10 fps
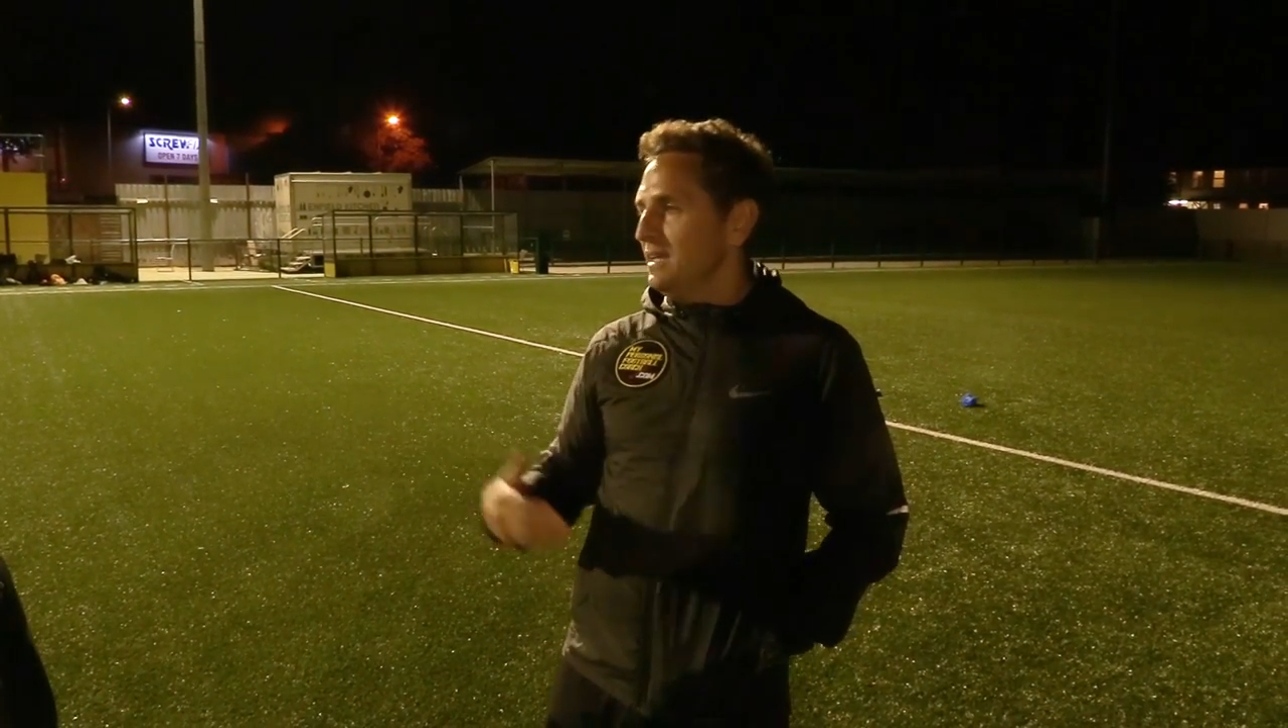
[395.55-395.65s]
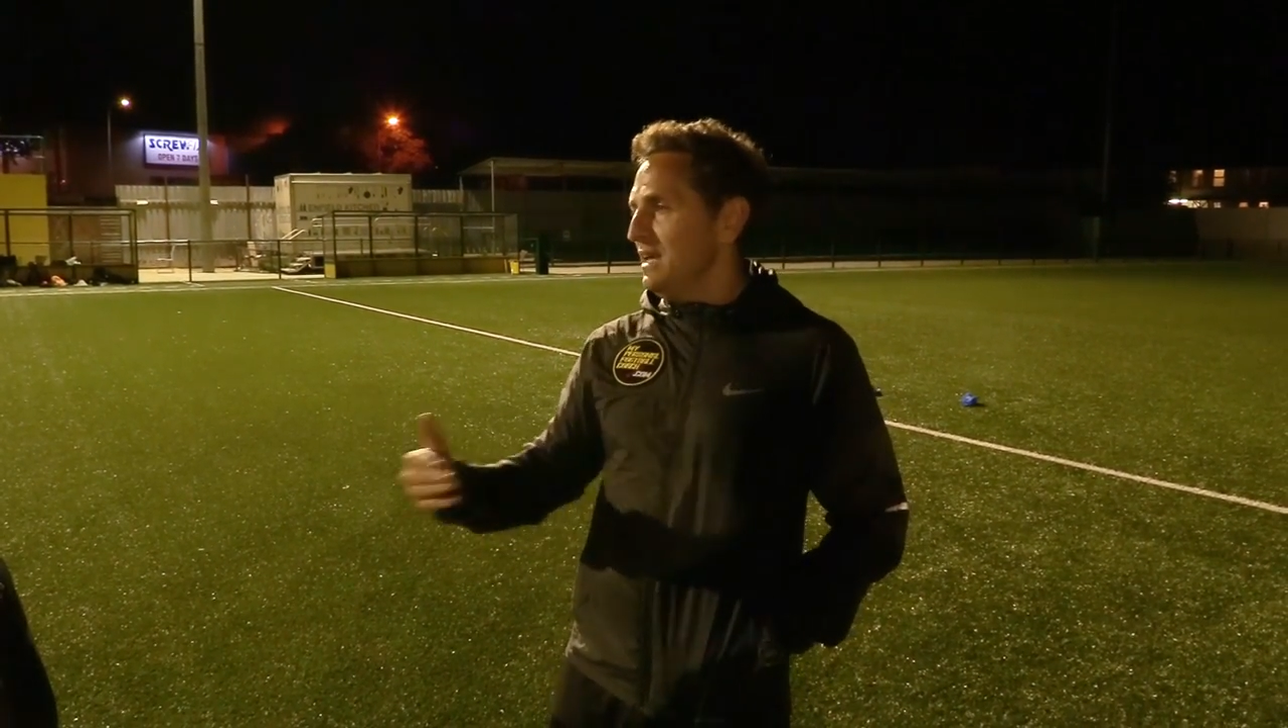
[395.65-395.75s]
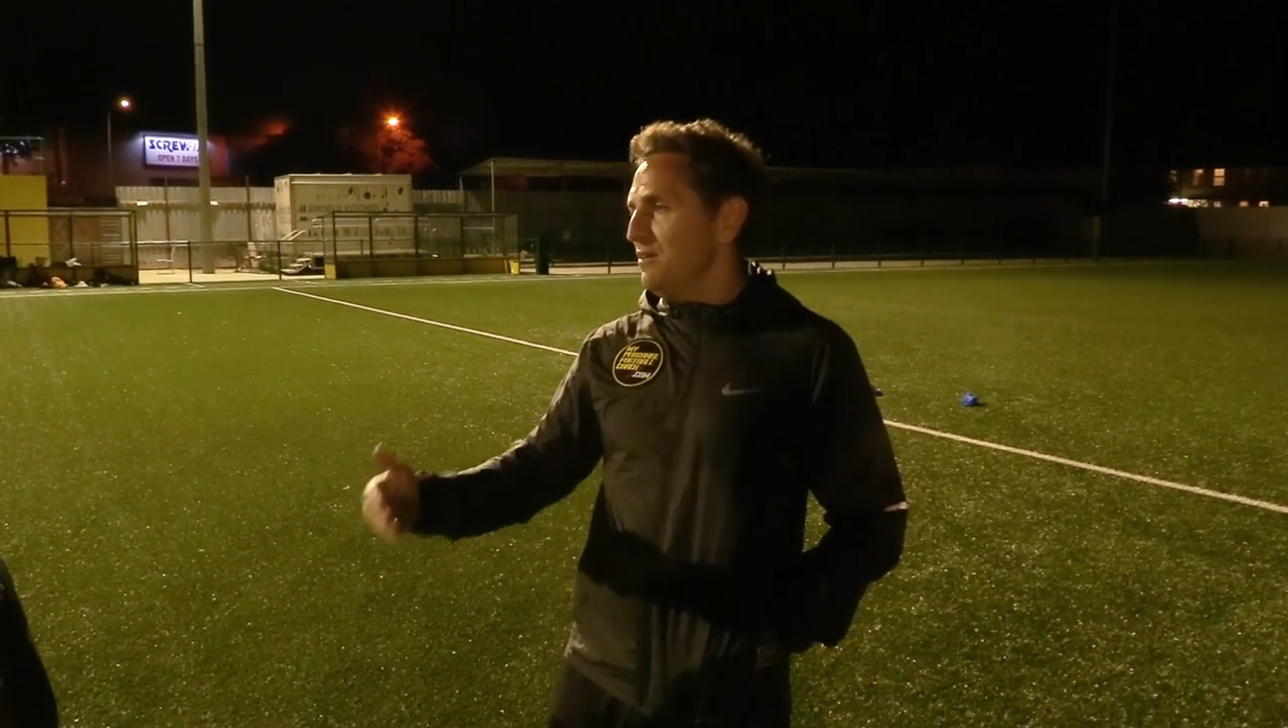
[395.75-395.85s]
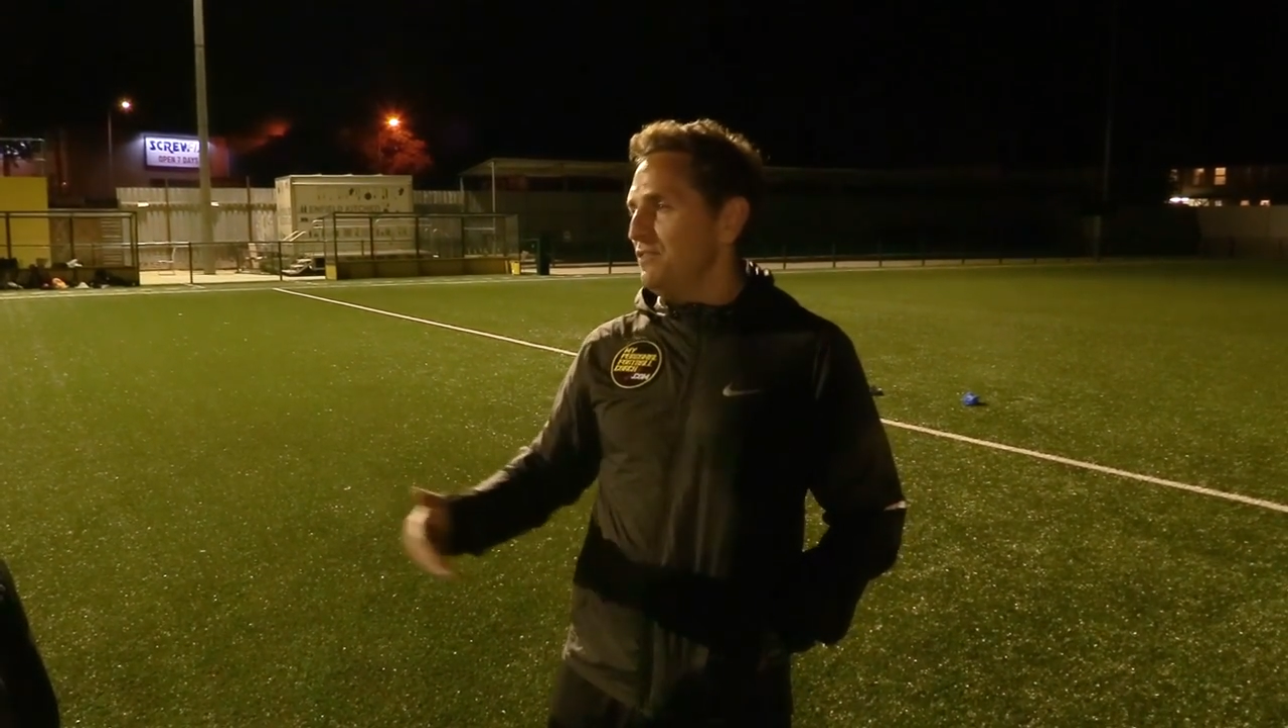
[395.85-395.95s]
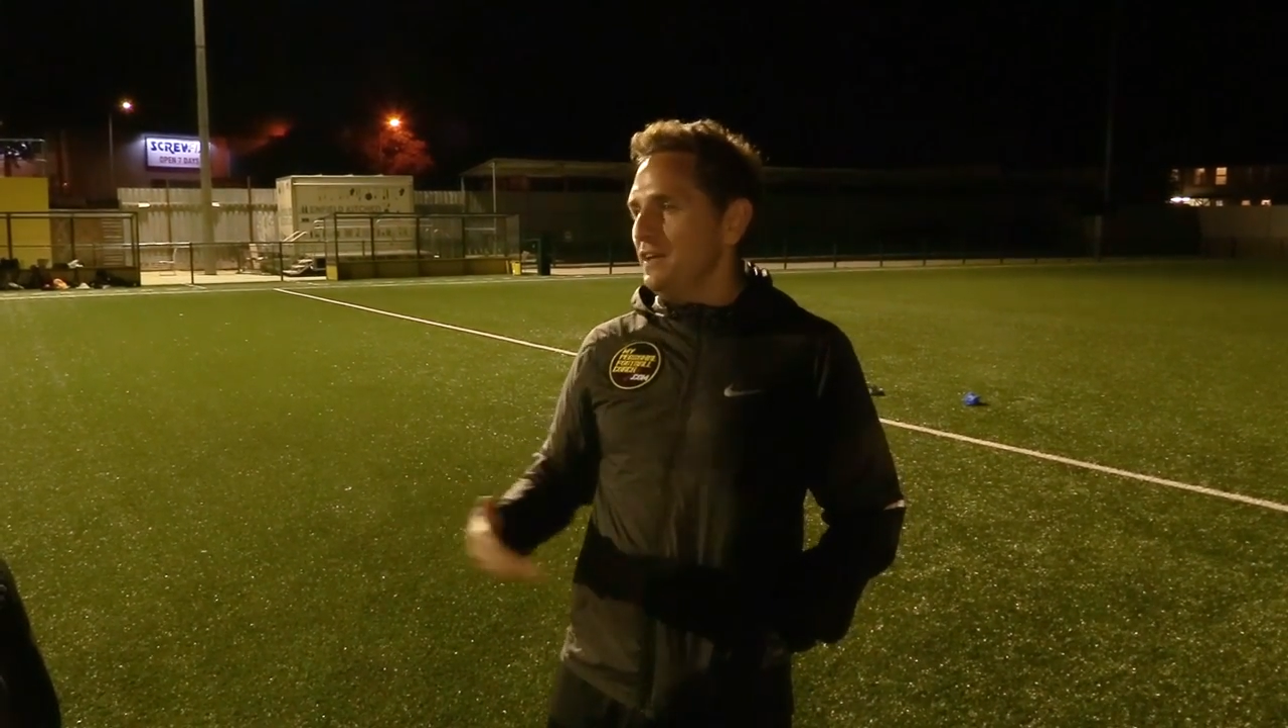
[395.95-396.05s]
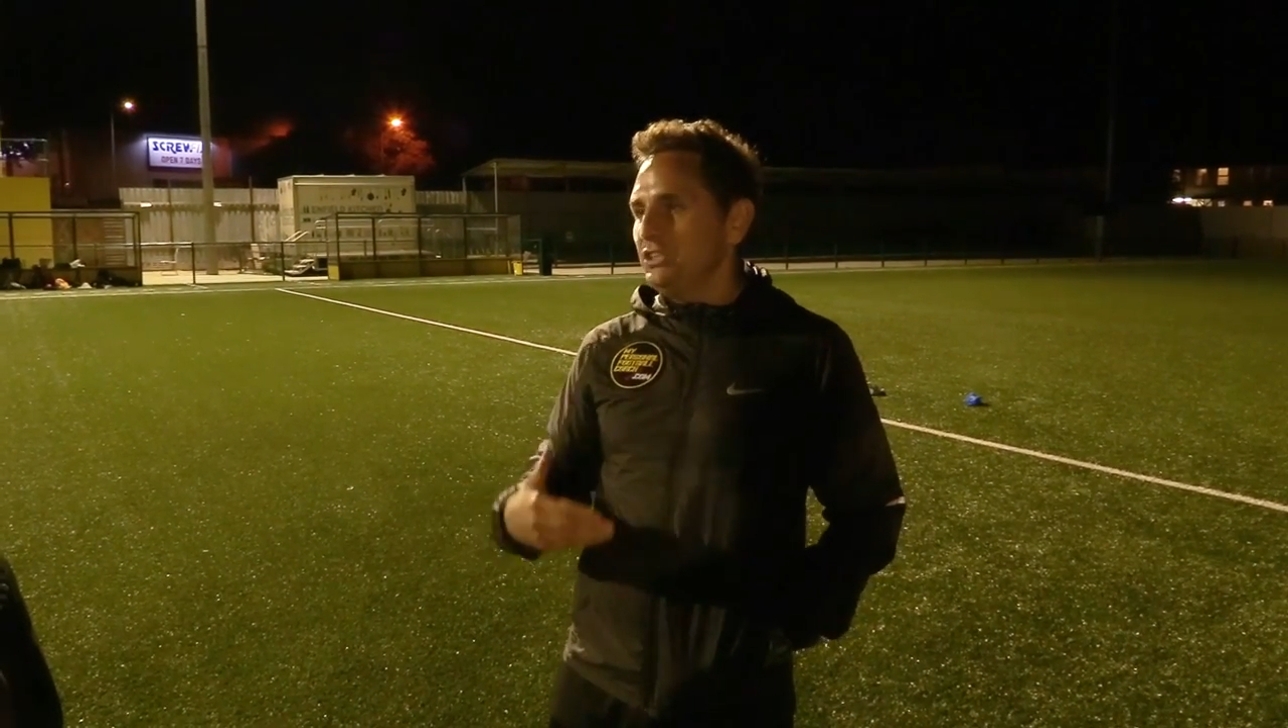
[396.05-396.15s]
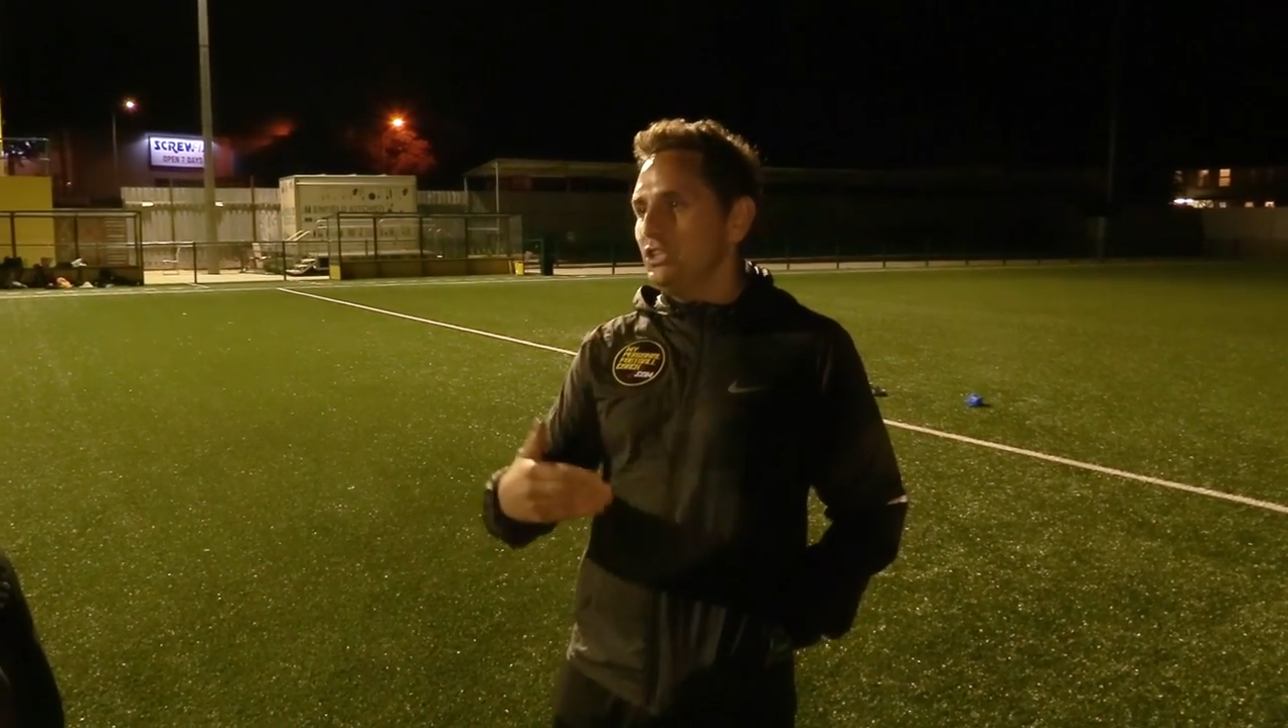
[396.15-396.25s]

get fit and